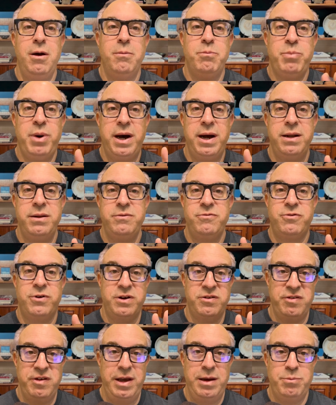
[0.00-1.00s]
But,
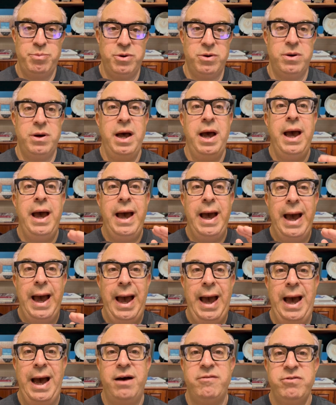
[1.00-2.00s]
for example,
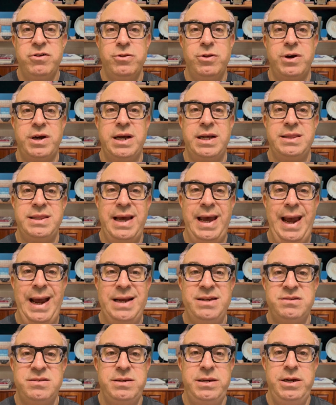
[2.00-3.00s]
have a look at the
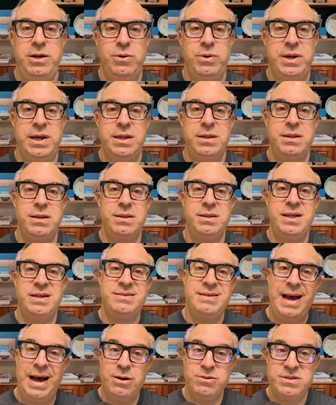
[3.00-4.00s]
AC unit
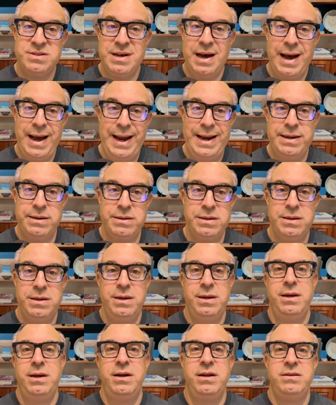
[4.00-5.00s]
that's outside.
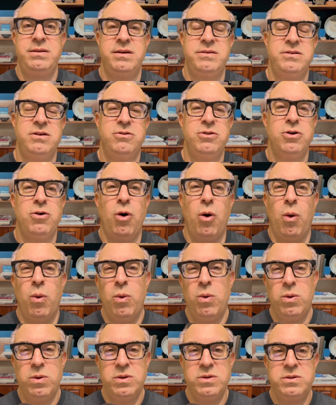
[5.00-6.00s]
Does it look
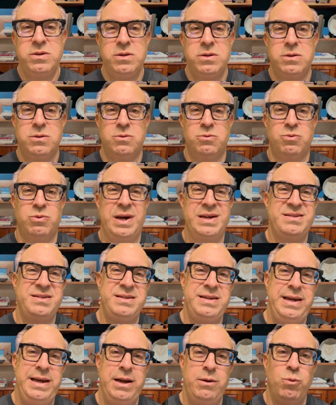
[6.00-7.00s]
old,
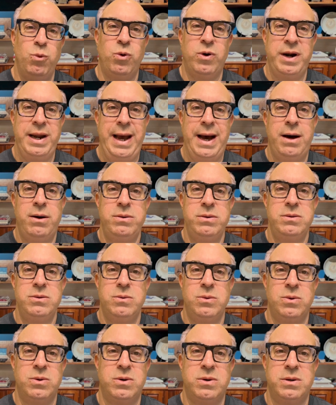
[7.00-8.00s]
rusty, and worn out,
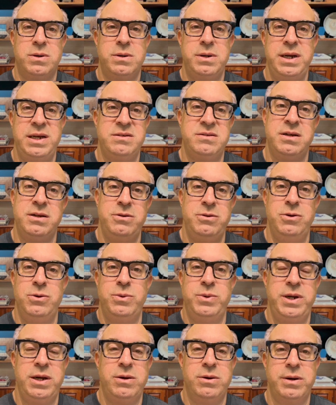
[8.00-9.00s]
or is it
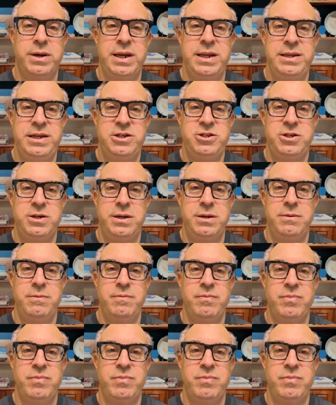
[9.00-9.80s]
new and in good condition?